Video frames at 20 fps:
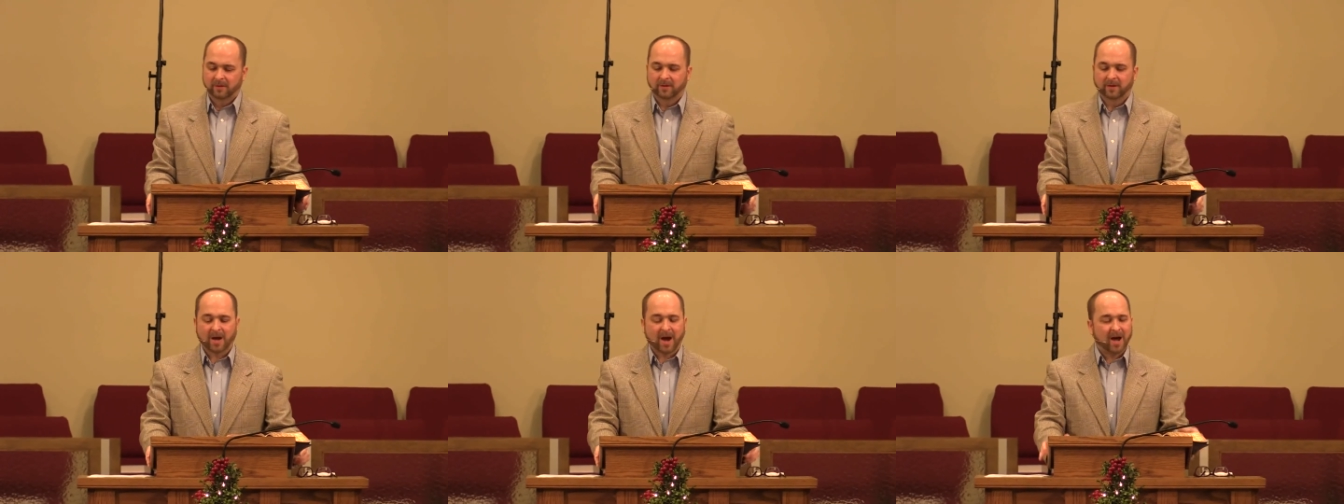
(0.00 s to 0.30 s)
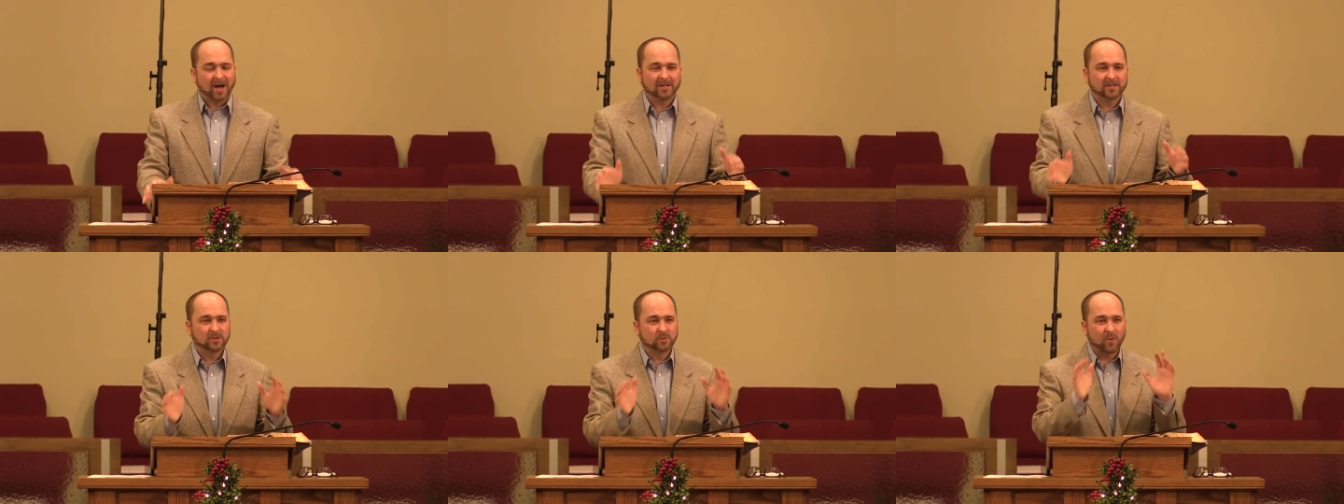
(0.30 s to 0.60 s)

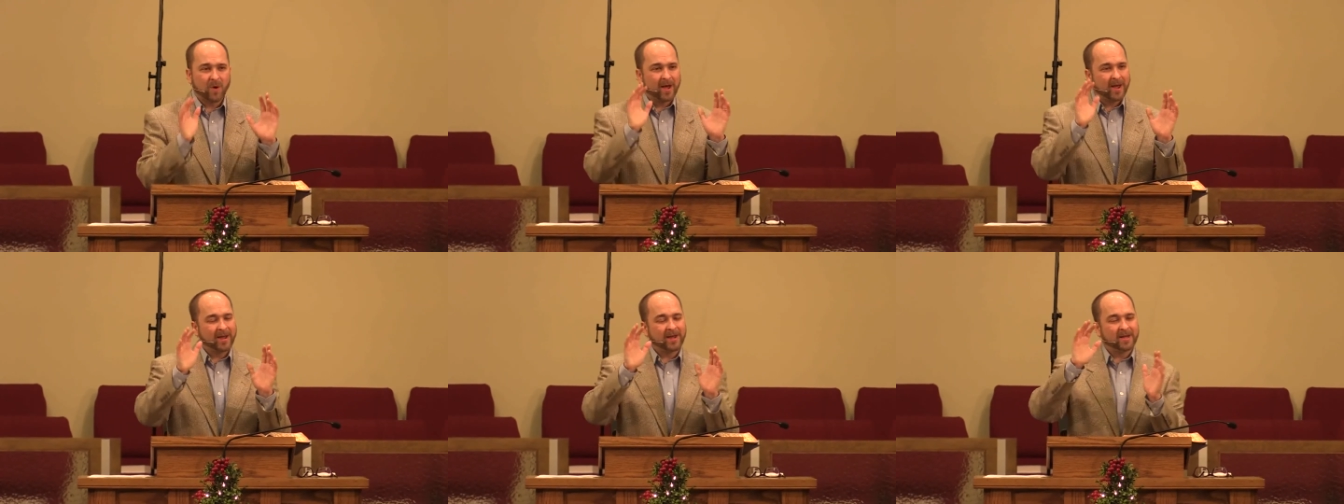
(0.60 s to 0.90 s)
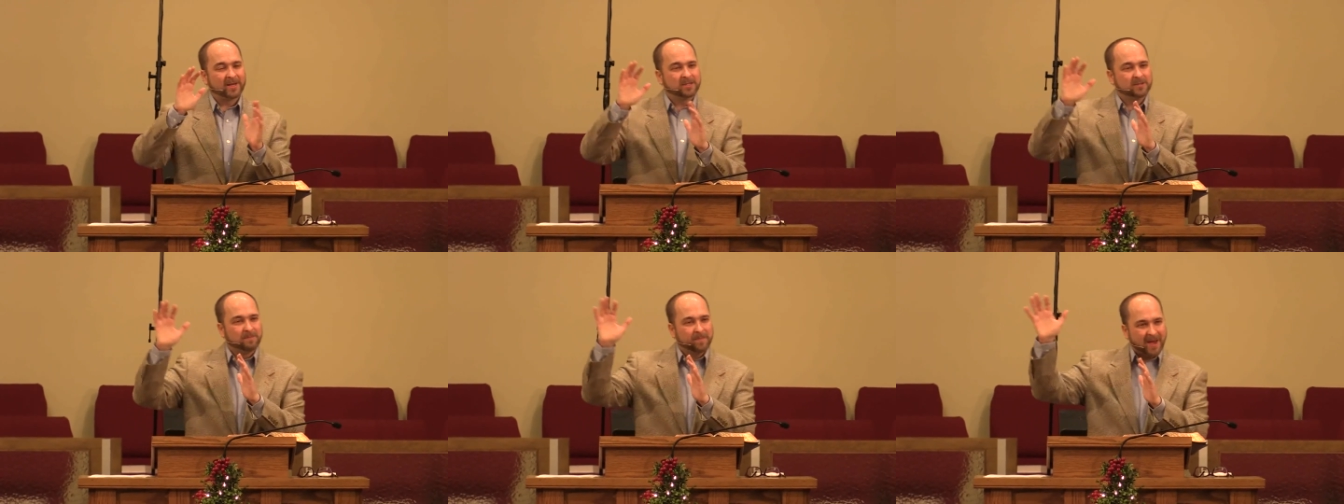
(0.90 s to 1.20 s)
God's way
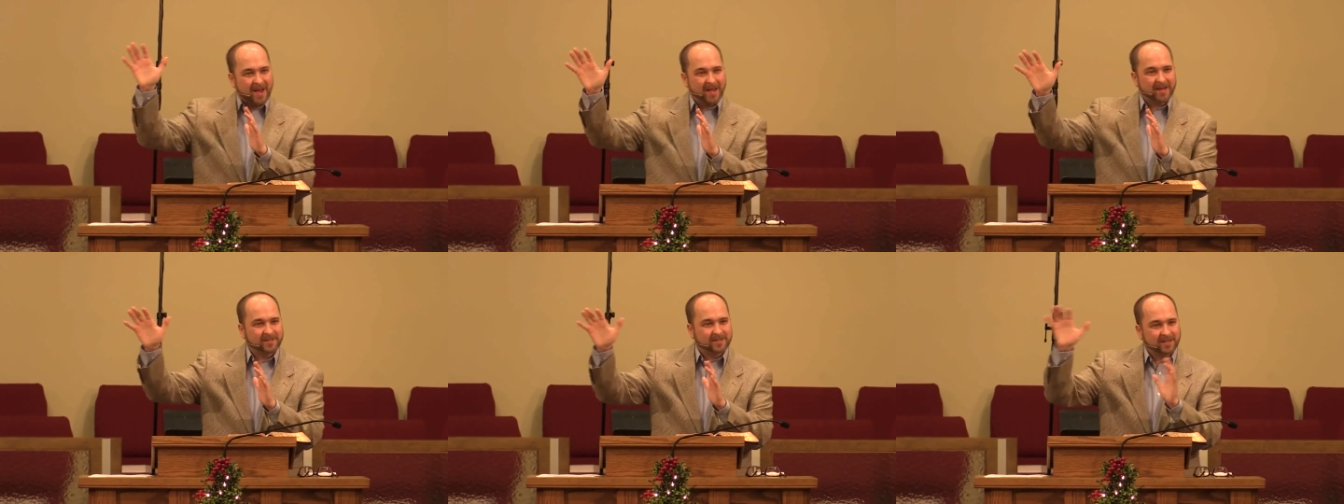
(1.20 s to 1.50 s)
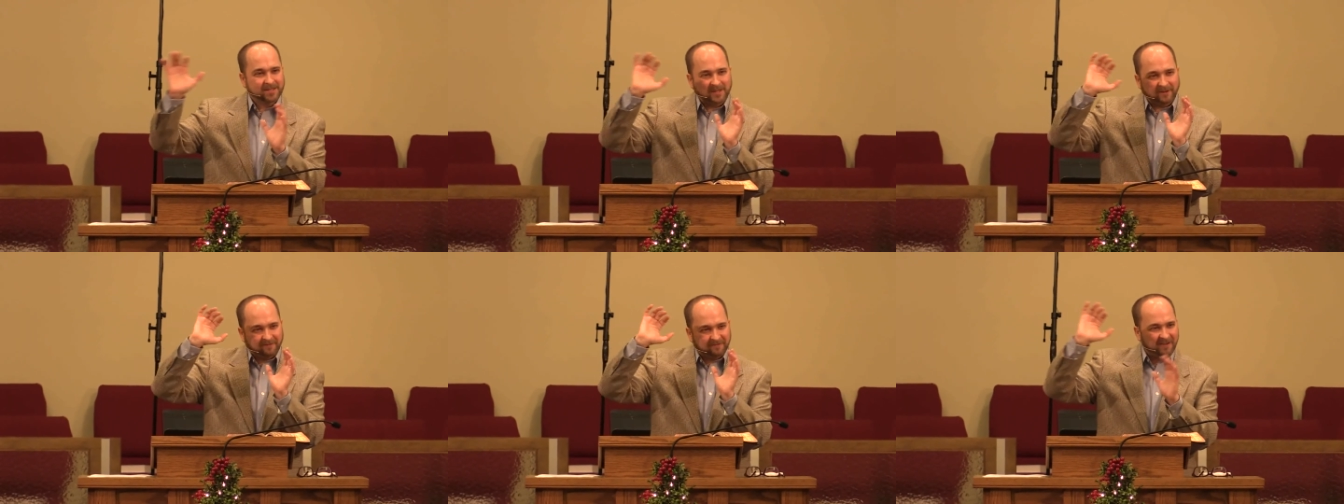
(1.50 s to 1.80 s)
is best.
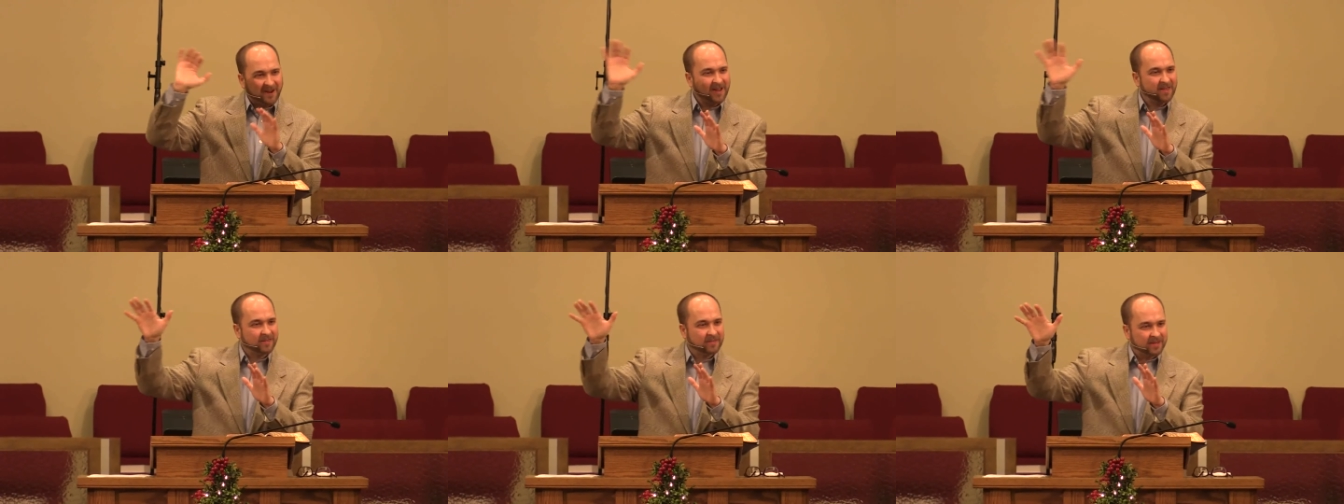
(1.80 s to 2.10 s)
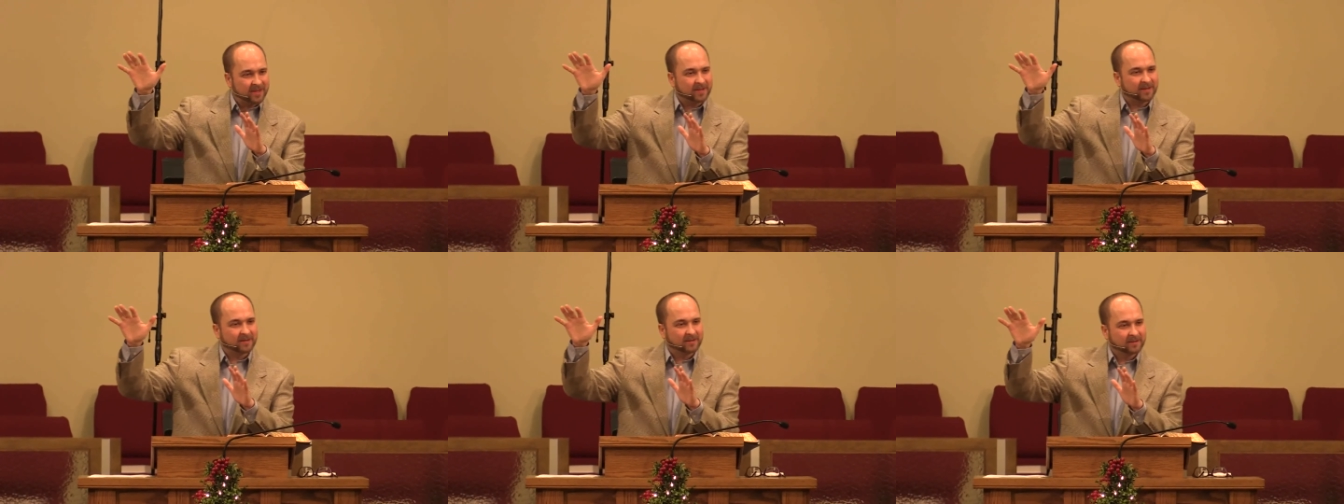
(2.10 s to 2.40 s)
That's a faith
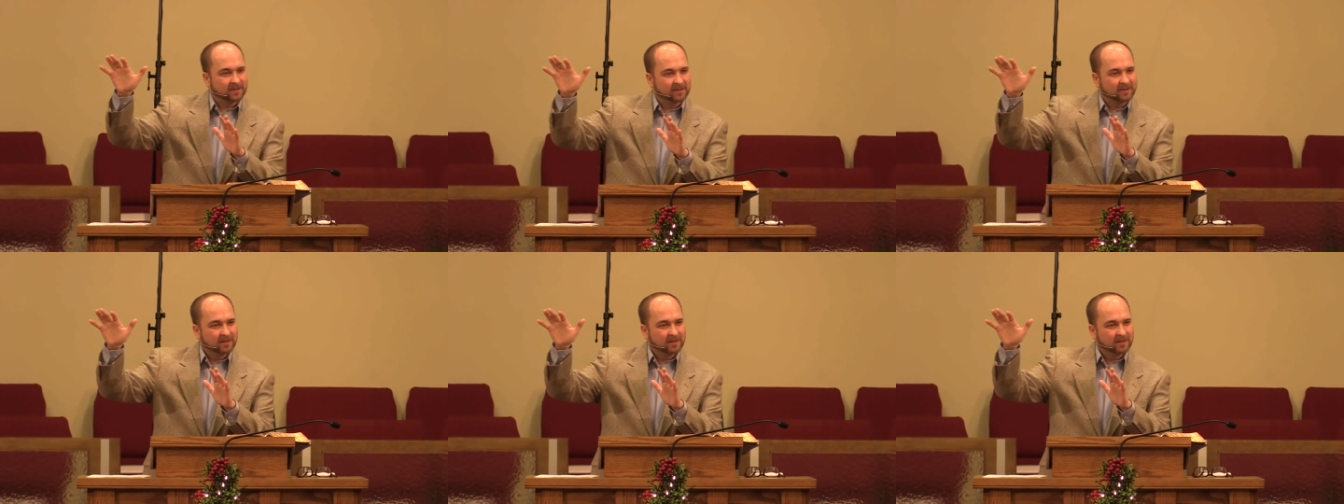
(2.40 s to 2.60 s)
thing.